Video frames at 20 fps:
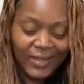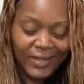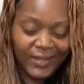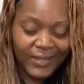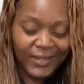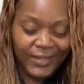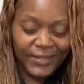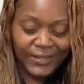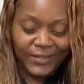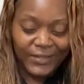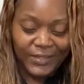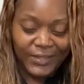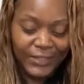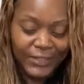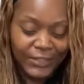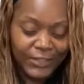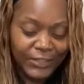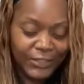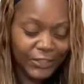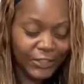Because this
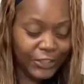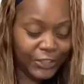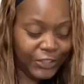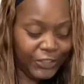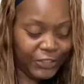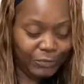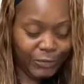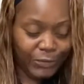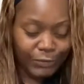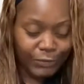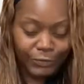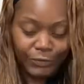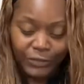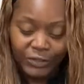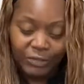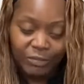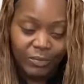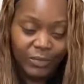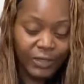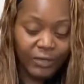is just supposed to
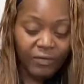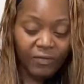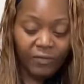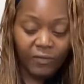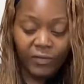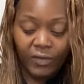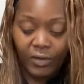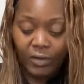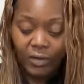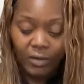be for